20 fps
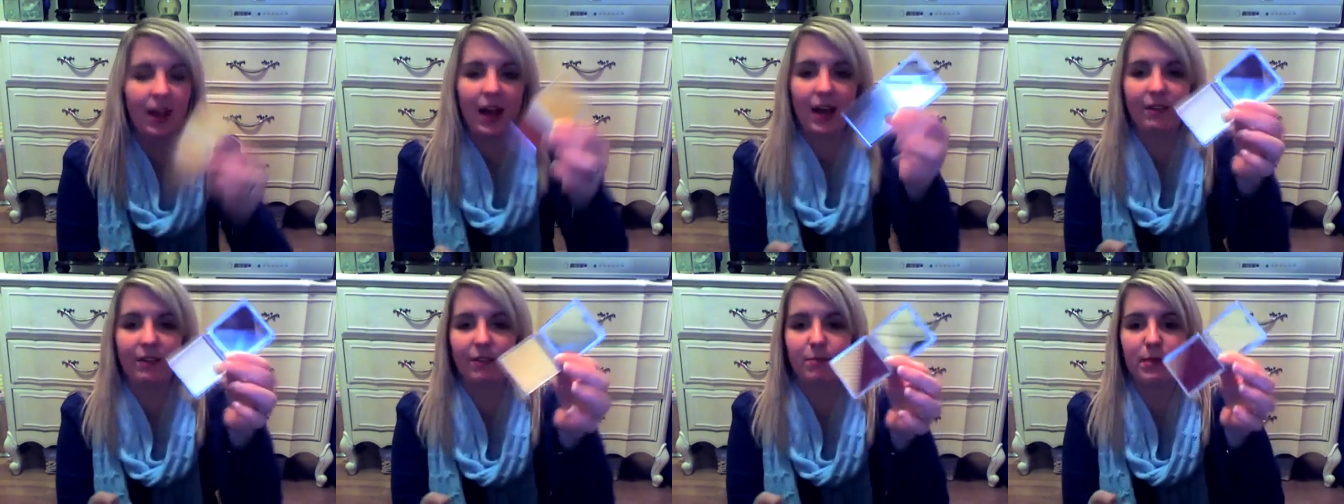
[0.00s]

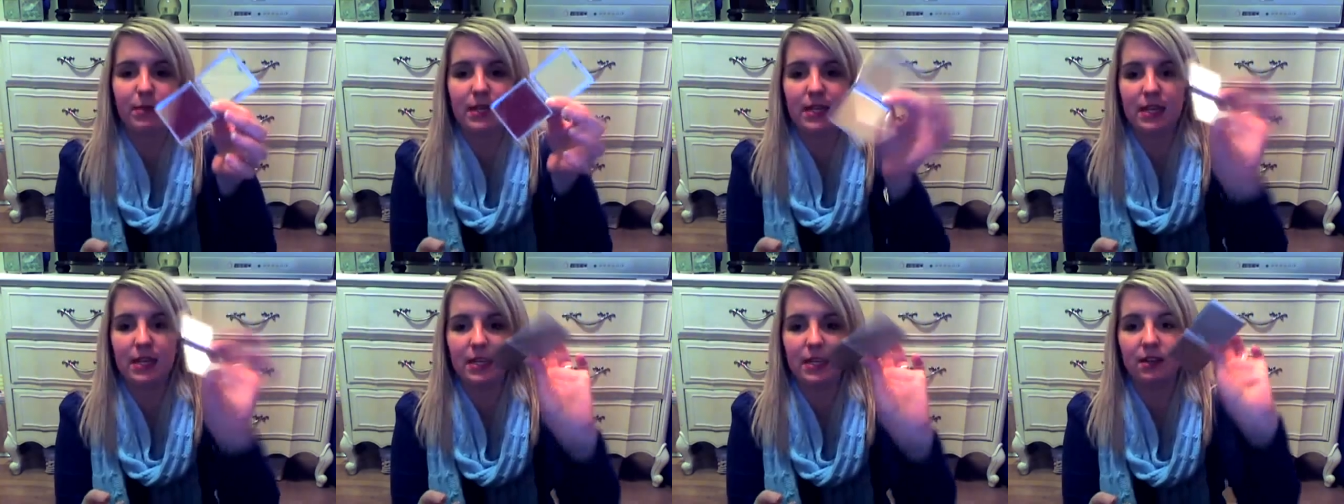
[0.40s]
I have a
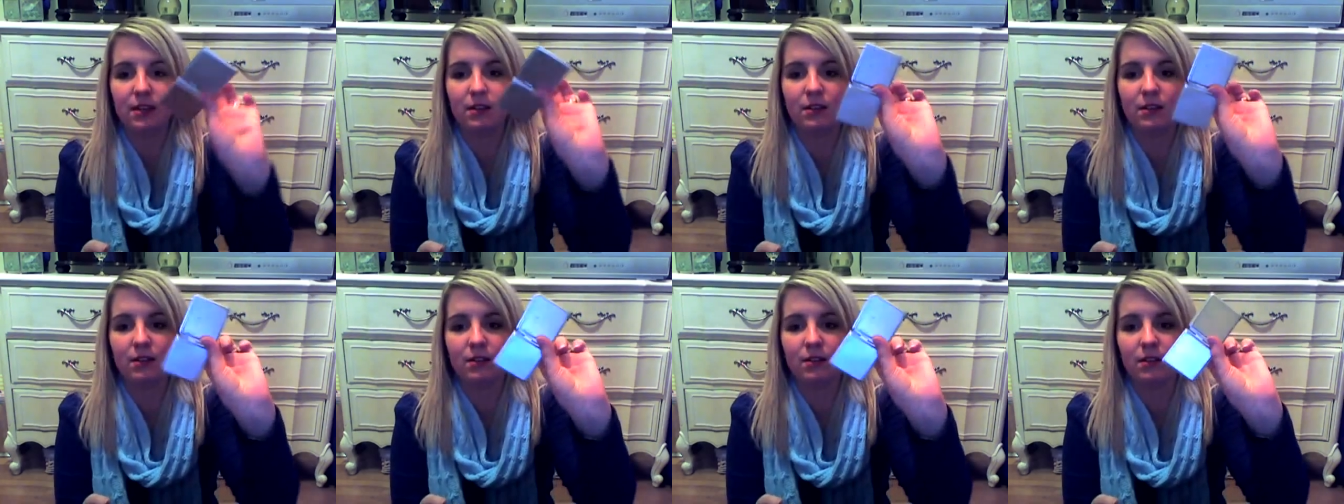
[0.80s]
mini
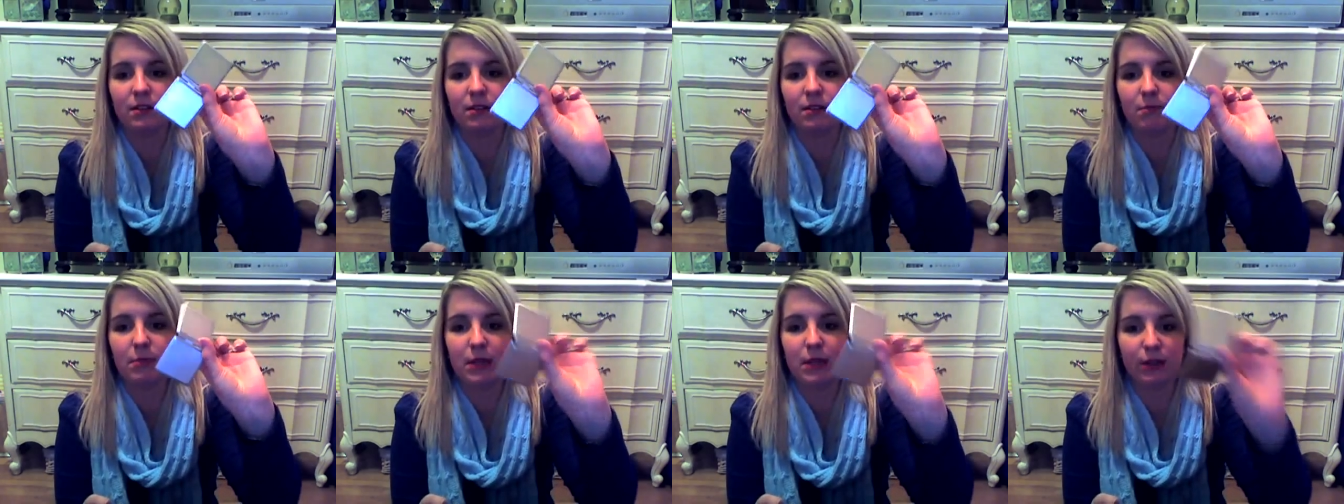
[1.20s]

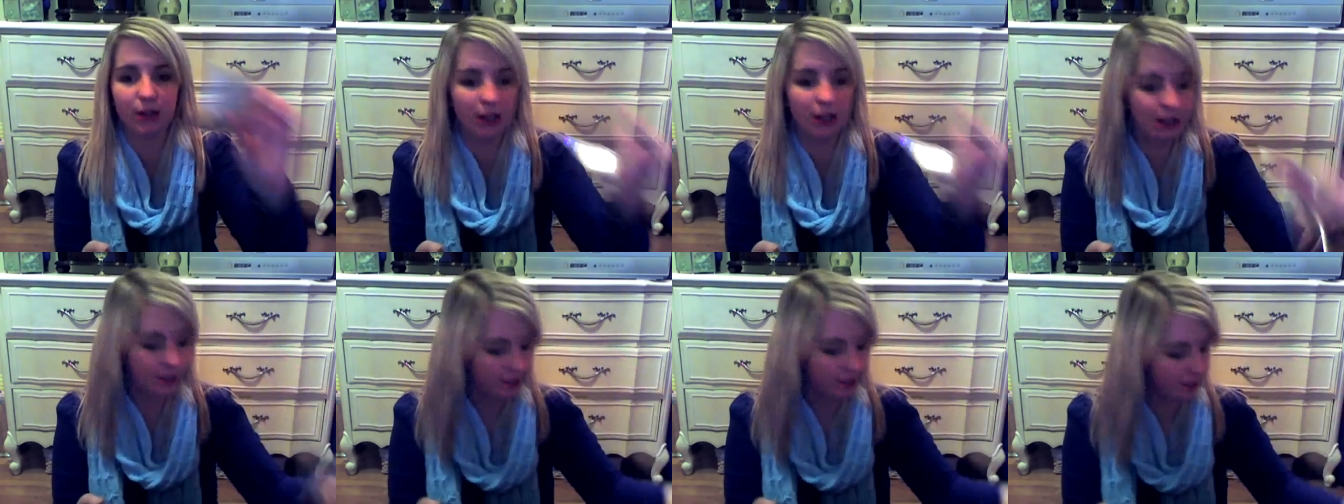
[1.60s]

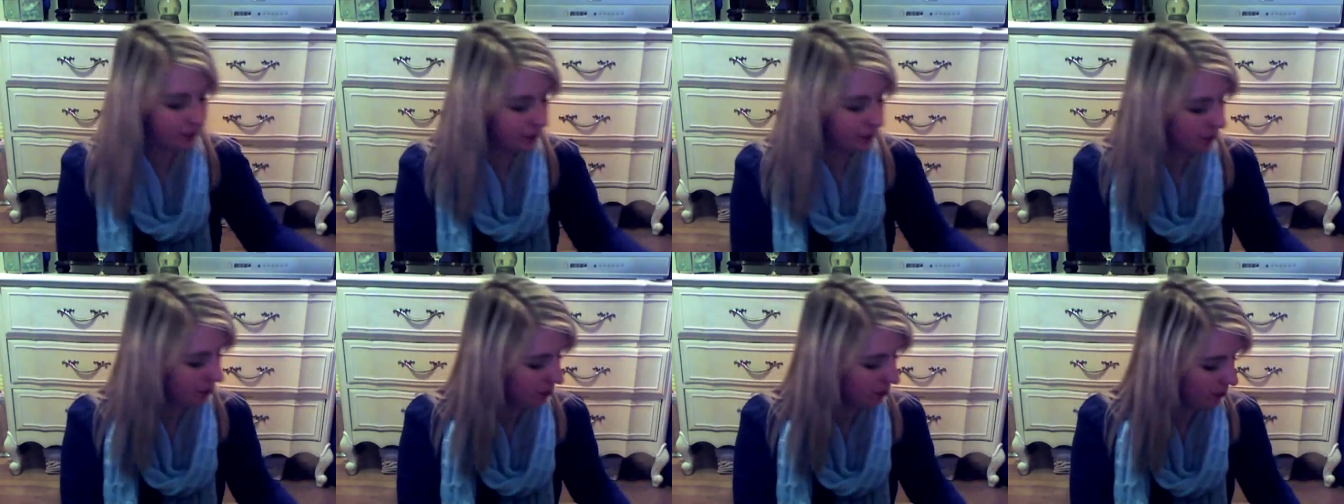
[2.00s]
mirror
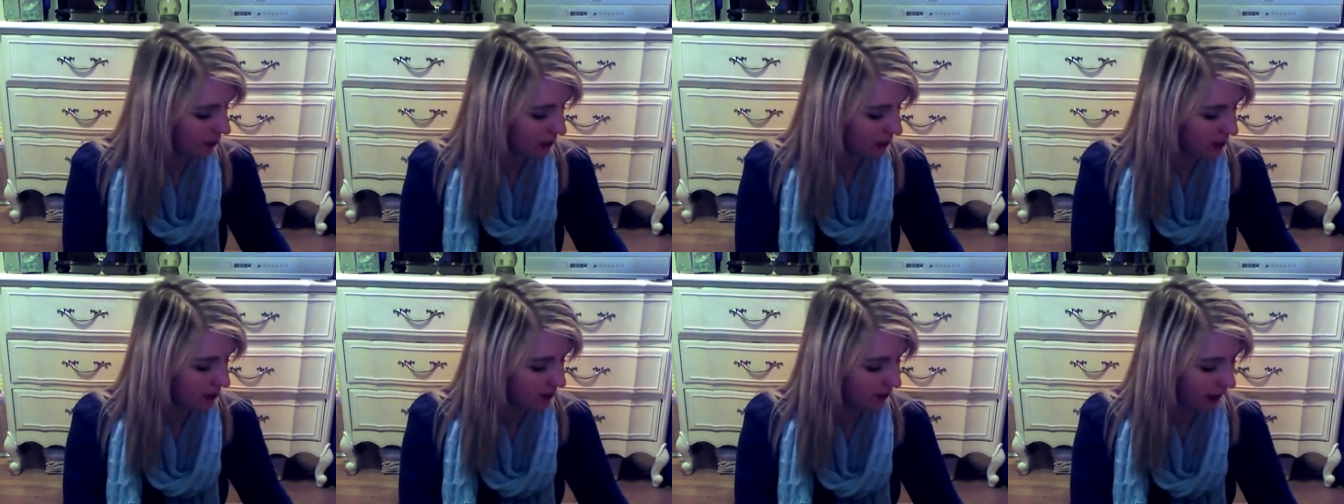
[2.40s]

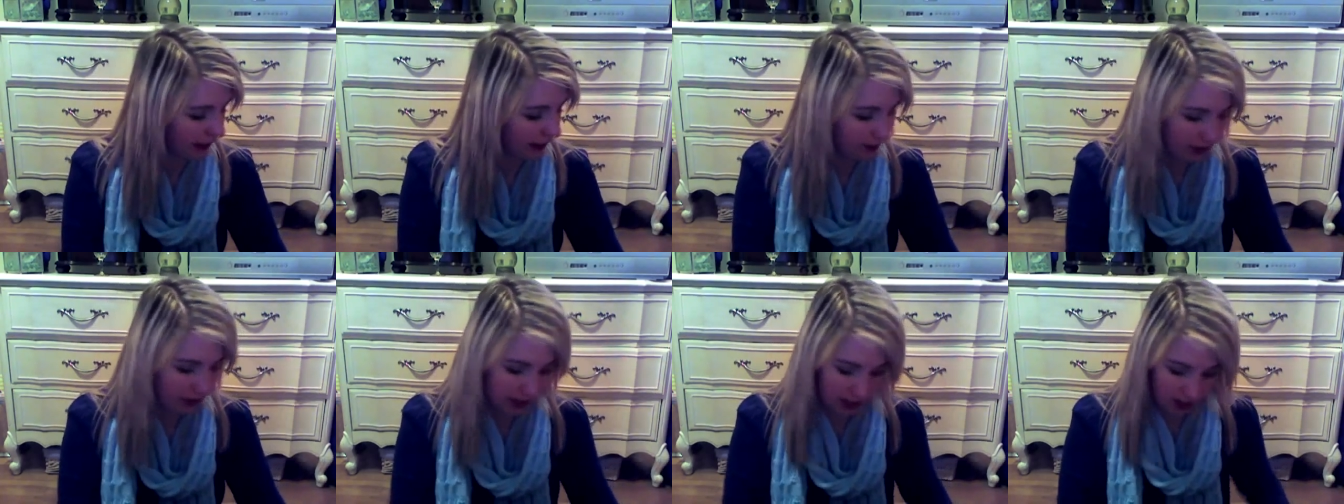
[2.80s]
that's
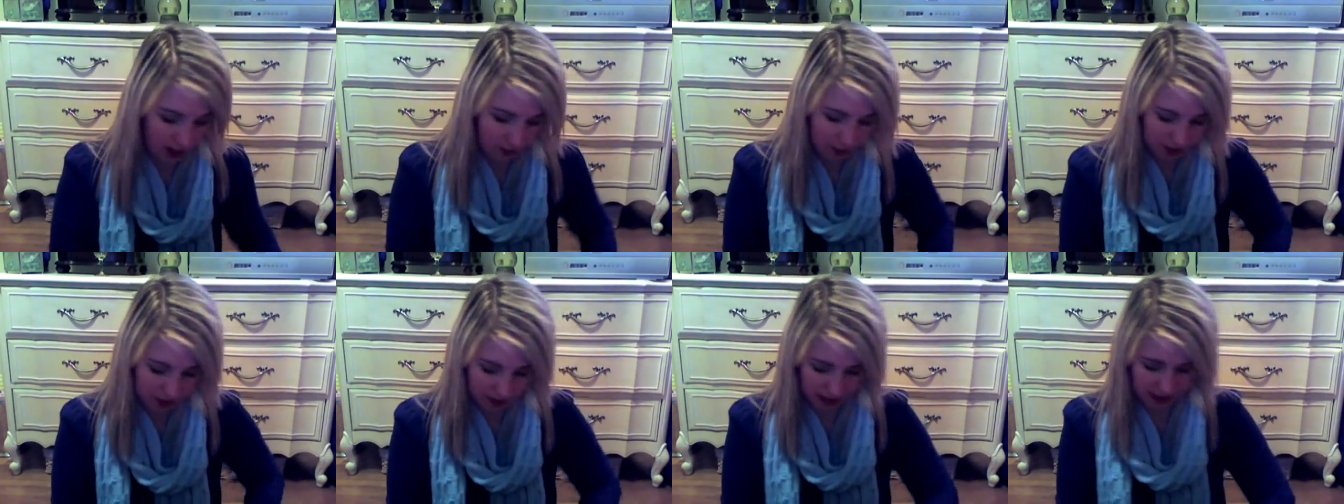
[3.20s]
very beat up.
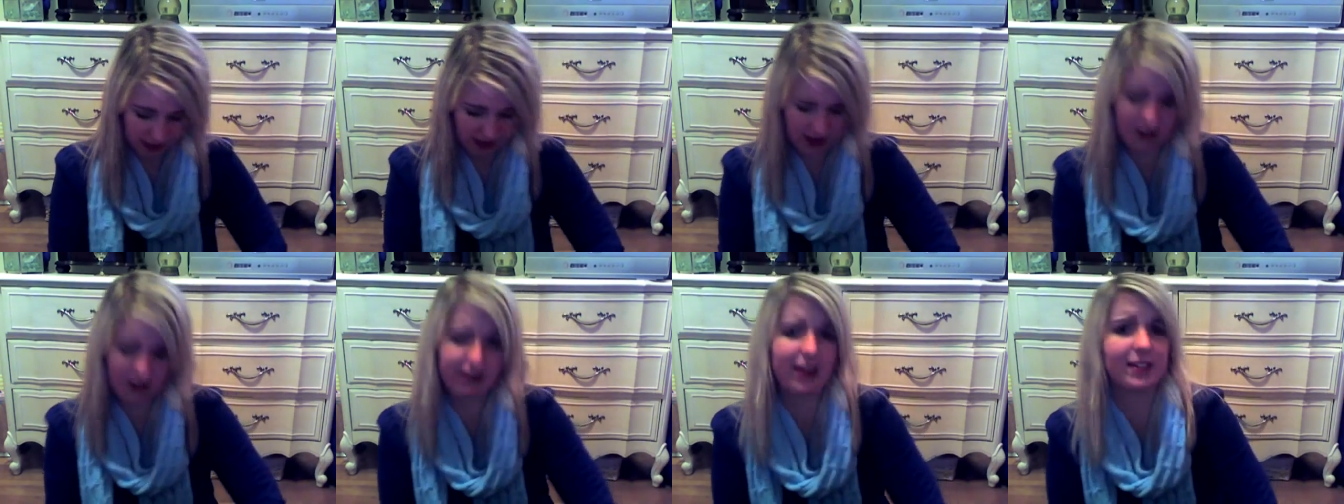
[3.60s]
I
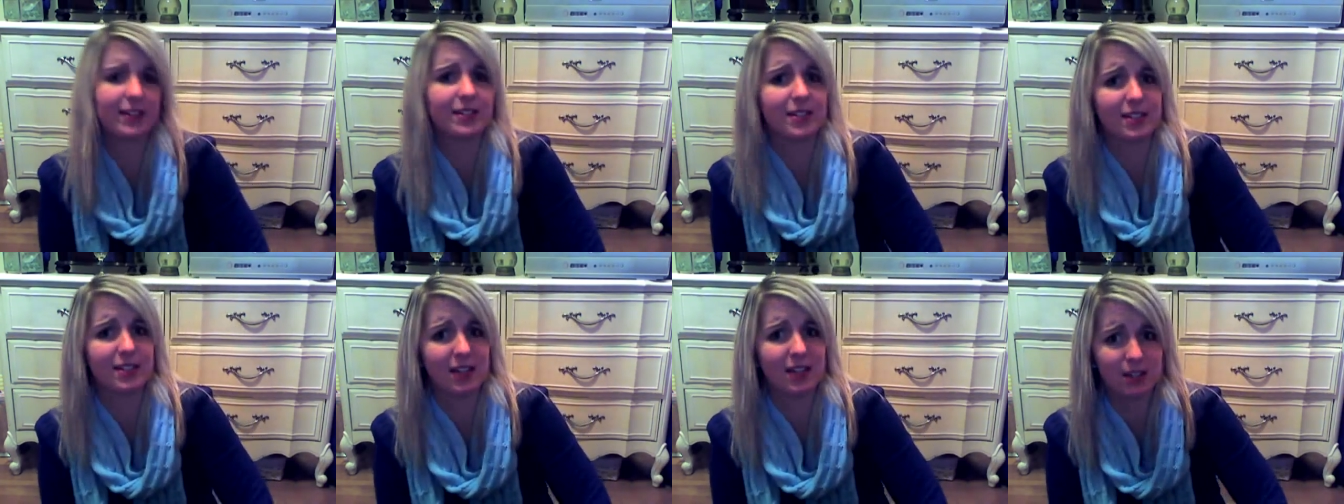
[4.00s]
think I've had
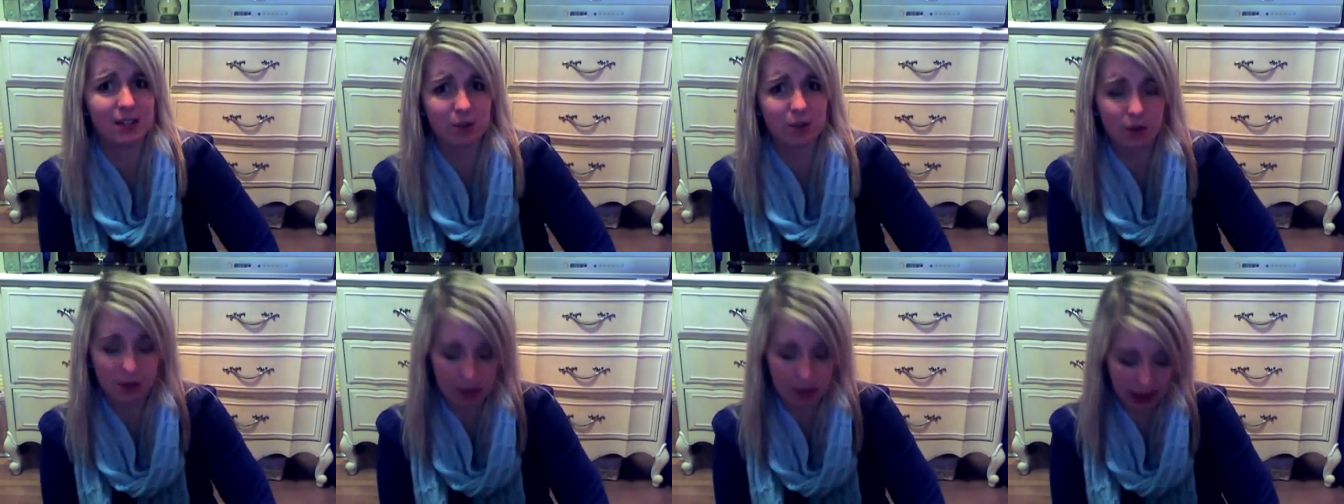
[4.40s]
since high
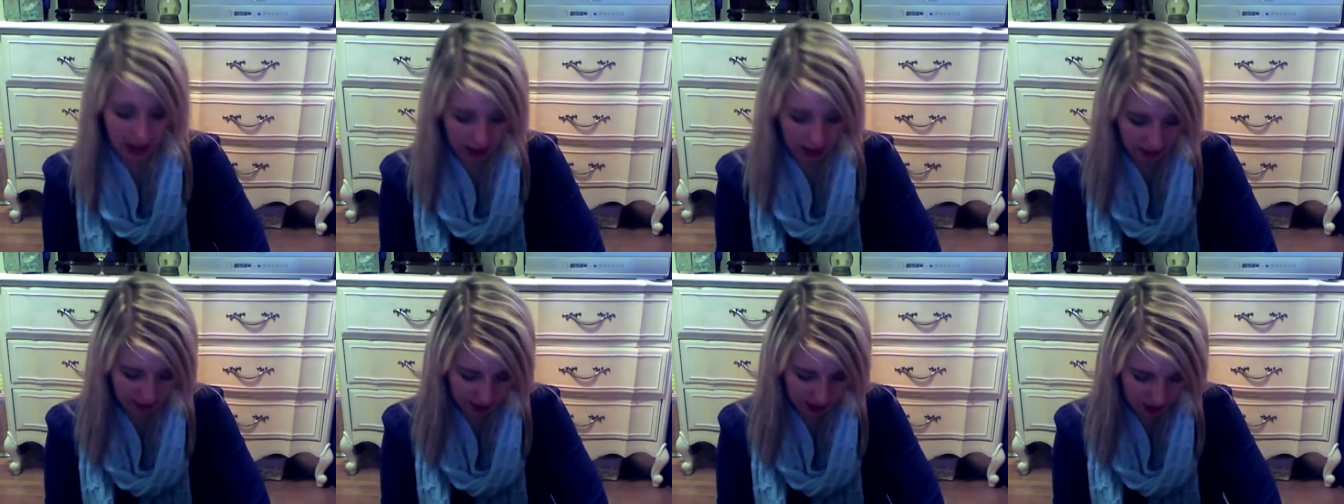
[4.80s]
school, but I
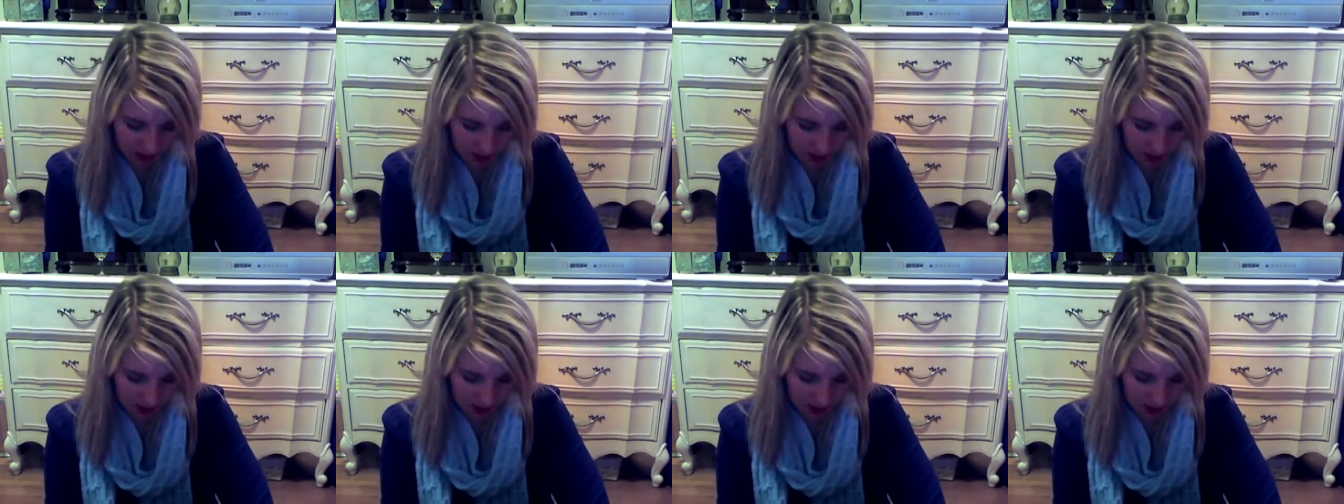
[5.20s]
love it.